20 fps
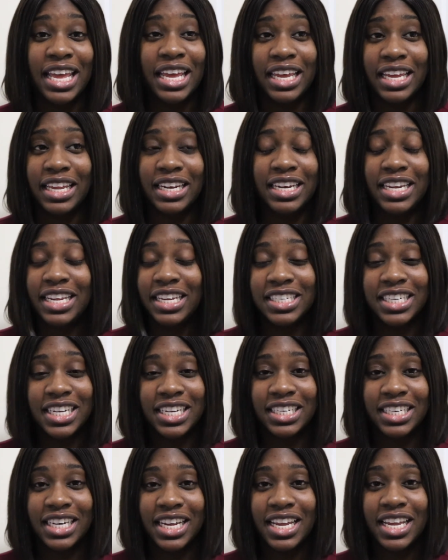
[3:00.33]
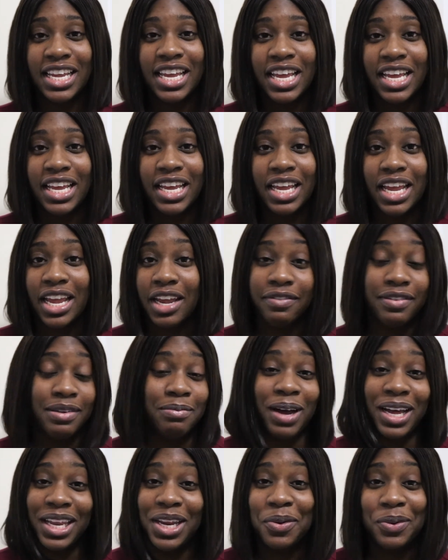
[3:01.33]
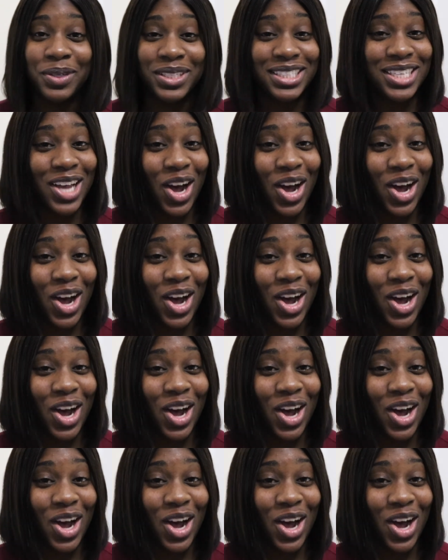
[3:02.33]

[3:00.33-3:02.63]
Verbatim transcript: in D J J, everybody was